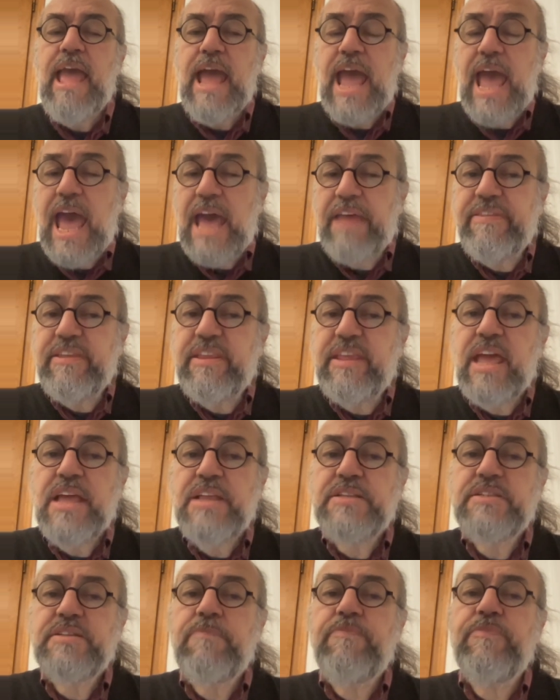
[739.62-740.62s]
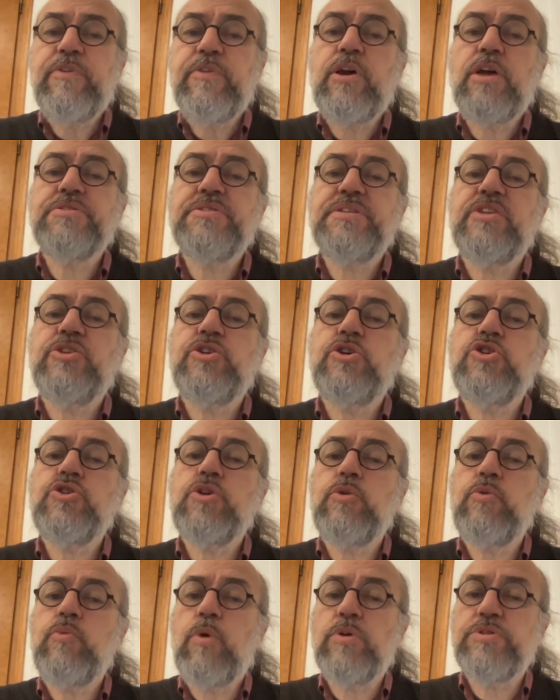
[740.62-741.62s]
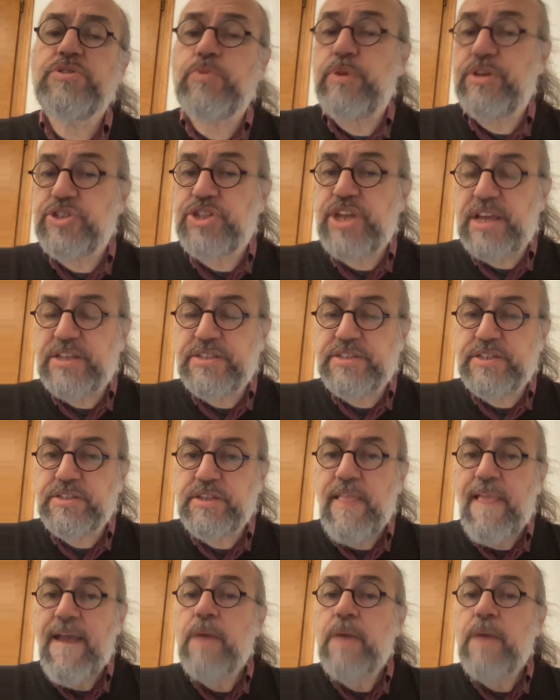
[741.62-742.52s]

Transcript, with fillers: At the end, the constitution was rejected,